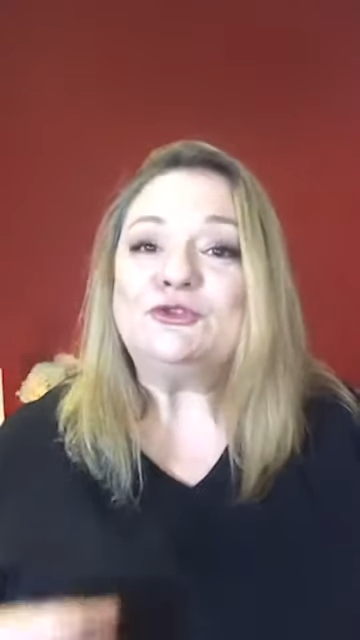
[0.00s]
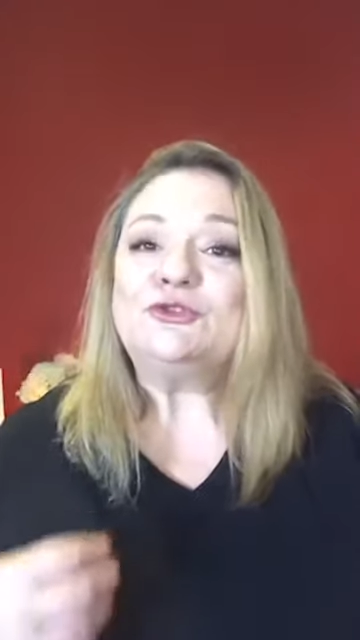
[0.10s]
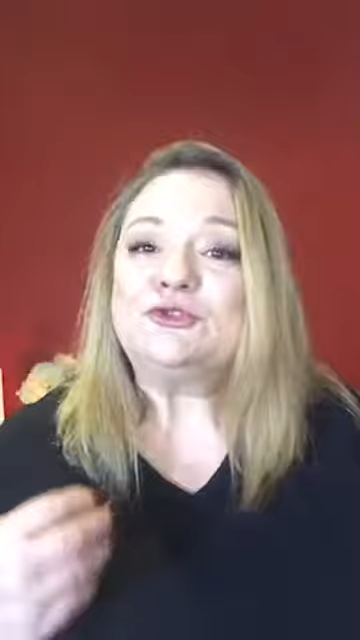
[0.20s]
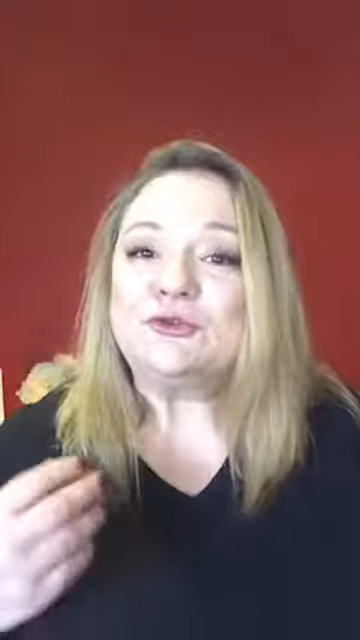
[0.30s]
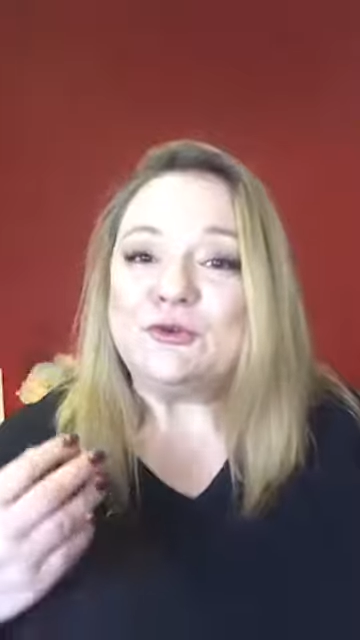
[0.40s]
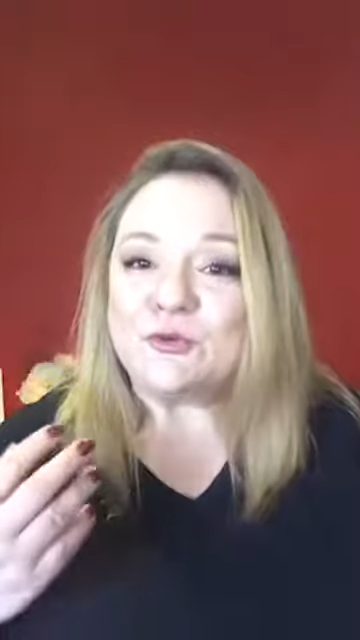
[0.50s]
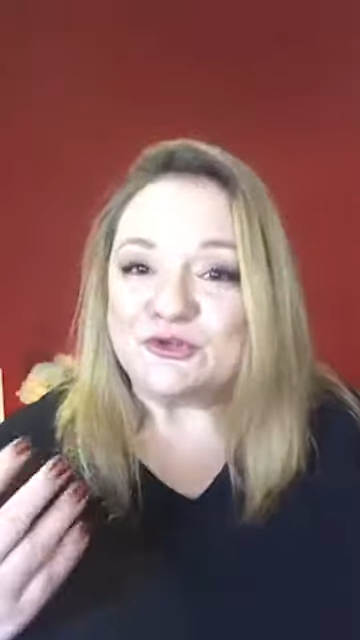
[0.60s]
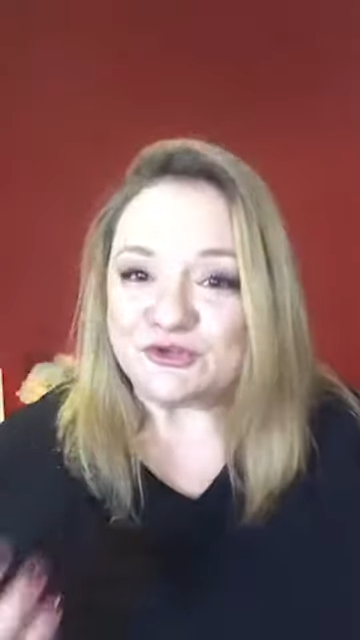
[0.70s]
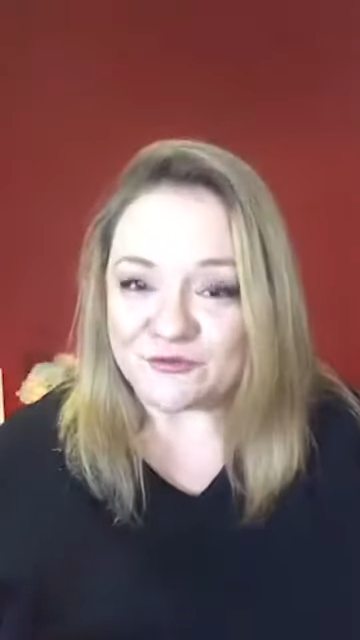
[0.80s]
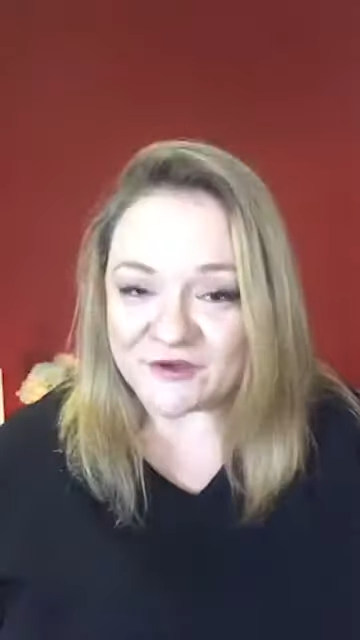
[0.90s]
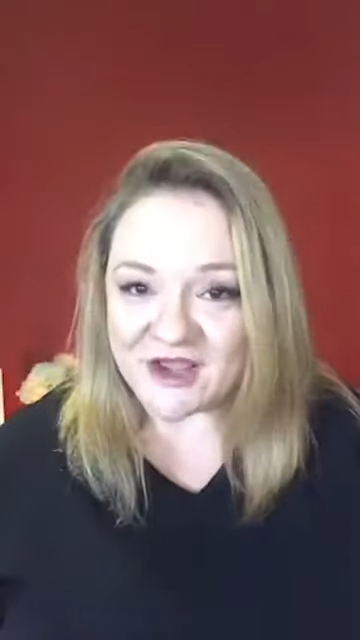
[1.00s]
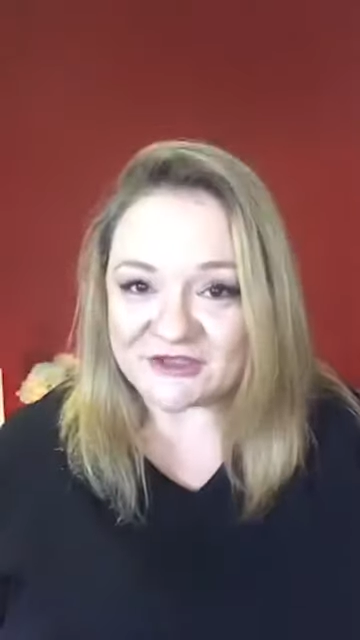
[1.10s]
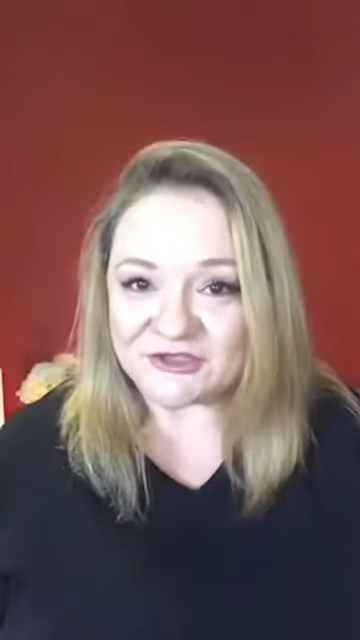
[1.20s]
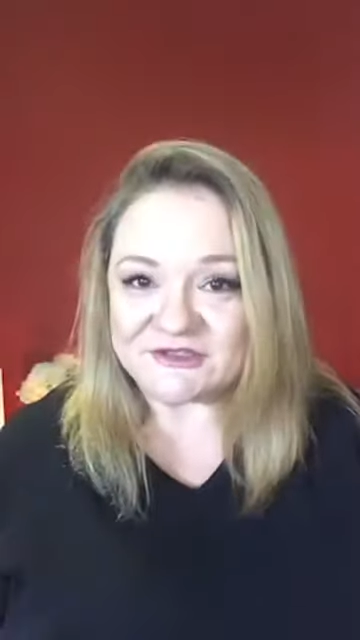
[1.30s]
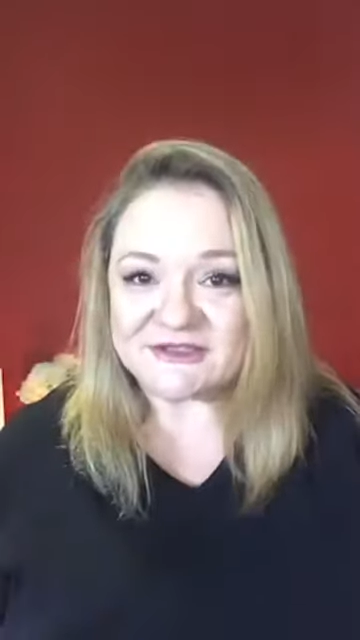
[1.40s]
to
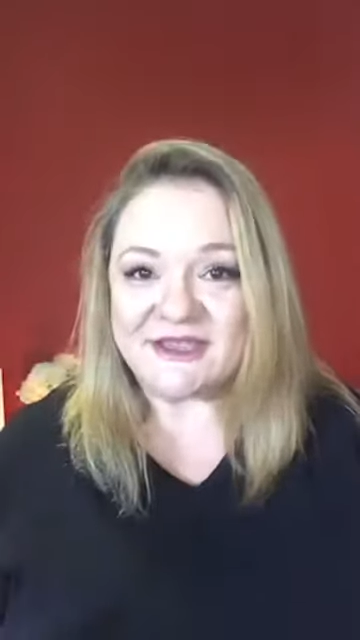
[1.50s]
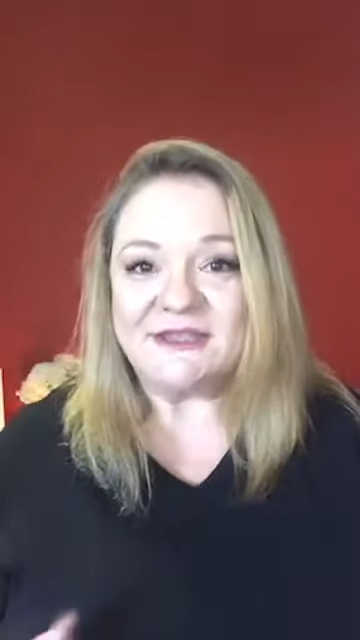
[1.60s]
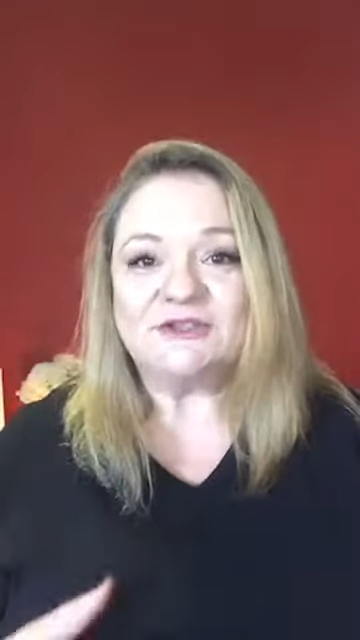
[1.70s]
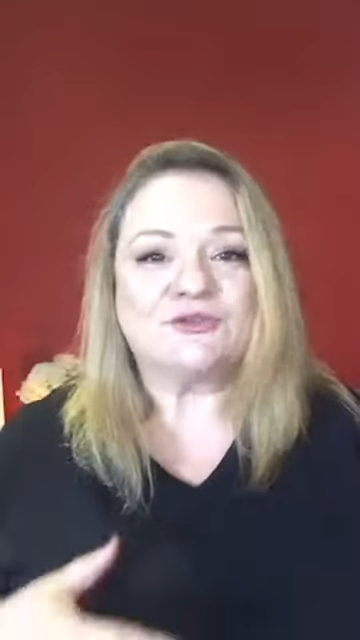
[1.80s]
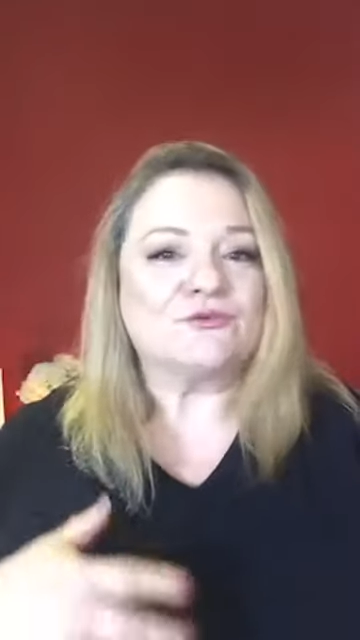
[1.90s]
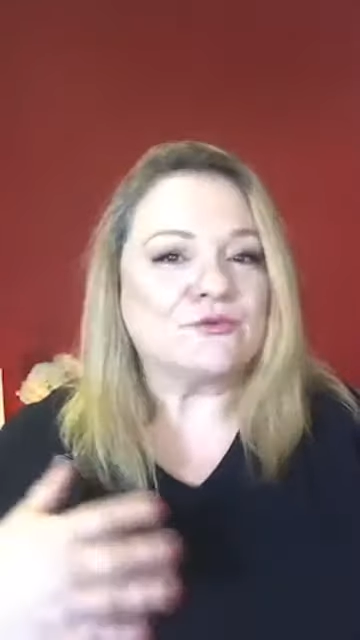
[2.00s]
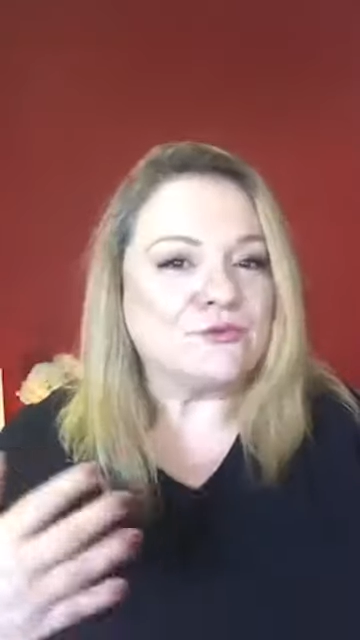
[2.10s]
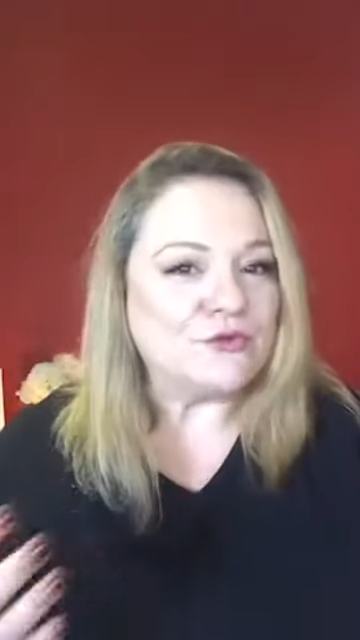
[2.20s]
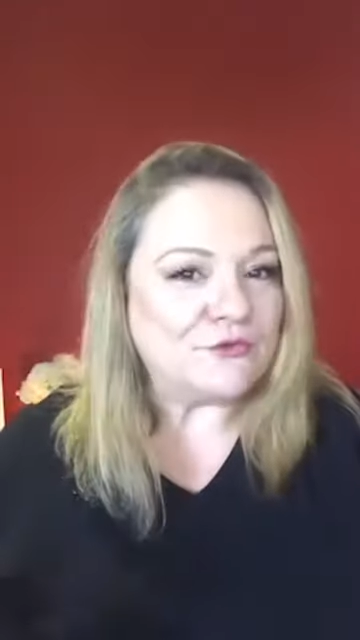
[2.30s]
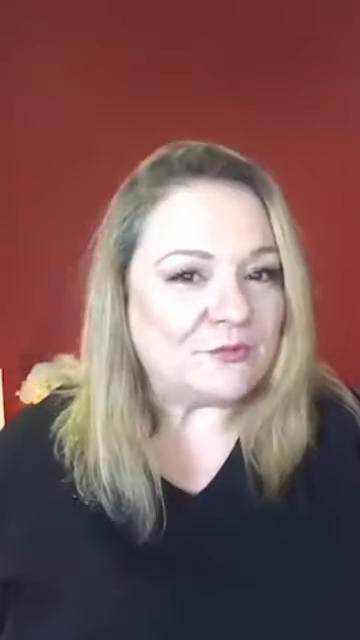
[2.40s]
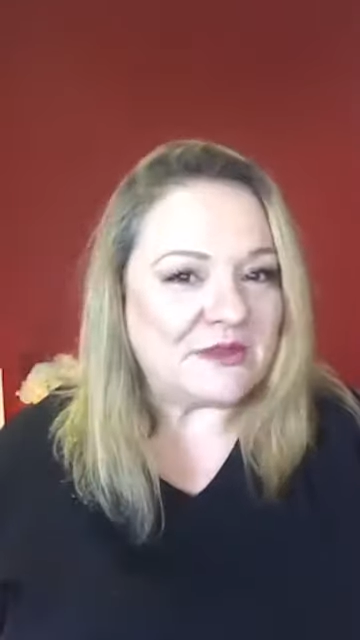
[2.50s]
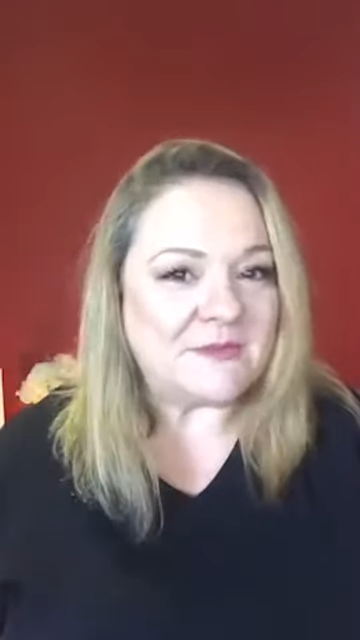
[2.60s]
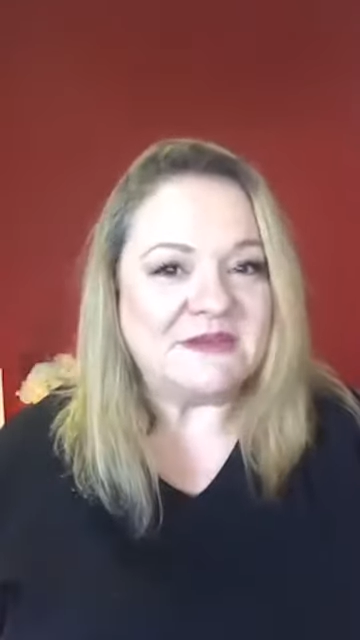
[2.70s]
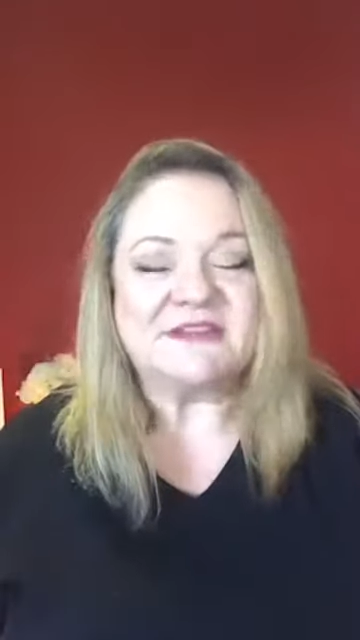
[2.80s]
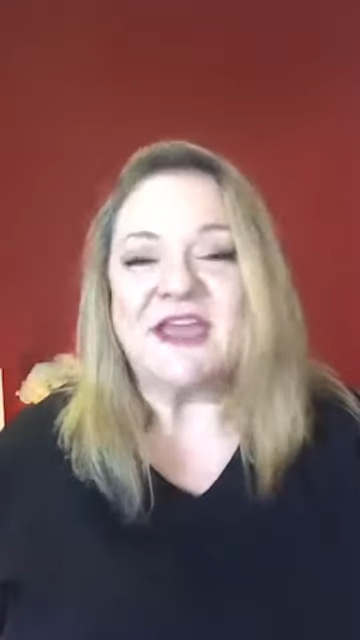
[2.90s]
rejuvenate your skin, to remove
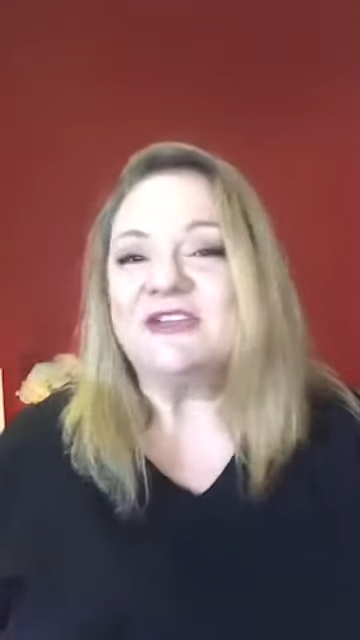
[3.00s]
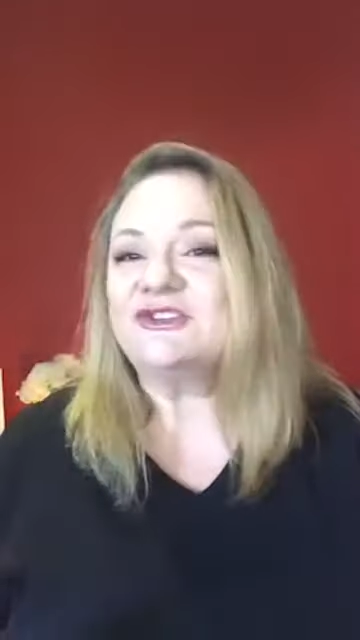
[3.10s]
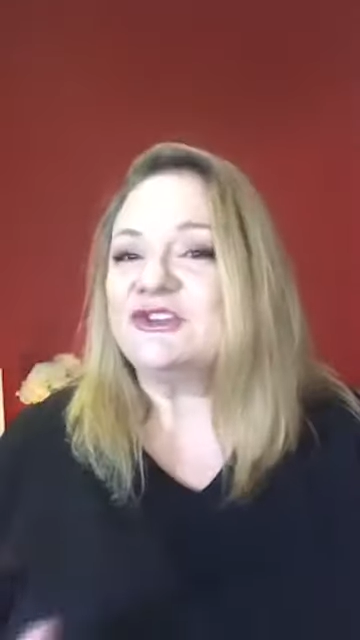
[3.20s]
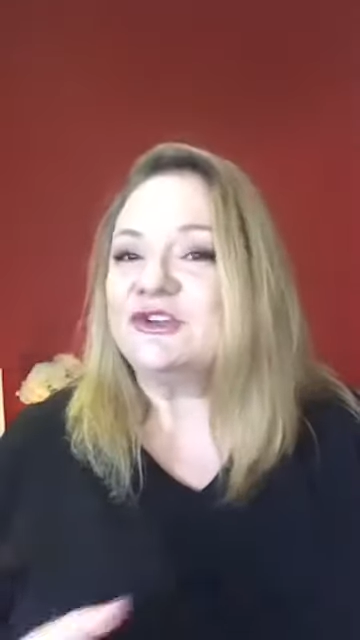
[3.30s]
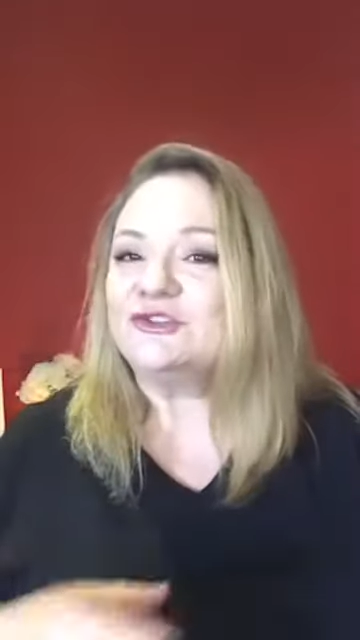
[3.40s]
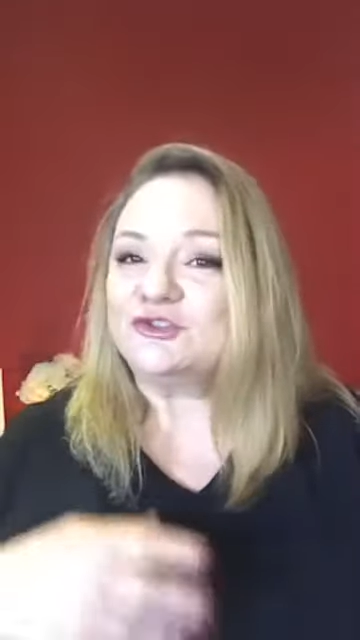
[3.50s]
pigmentation,